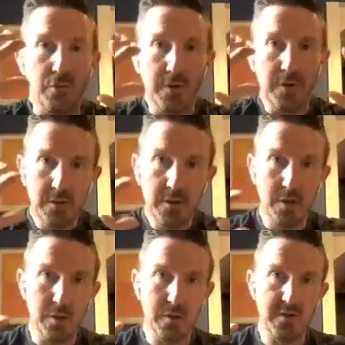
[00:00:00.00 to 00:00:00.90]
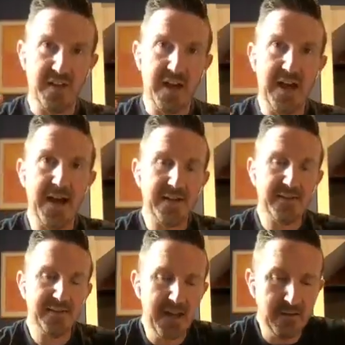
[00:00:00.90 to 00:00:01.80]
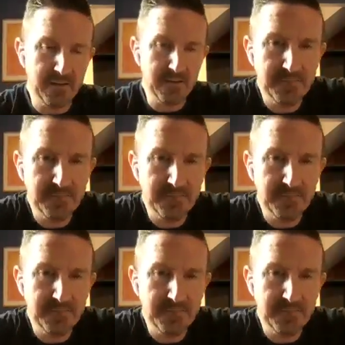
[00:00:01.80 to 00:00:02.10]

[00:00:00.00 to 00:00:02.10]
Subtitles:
Through your nose, exhale.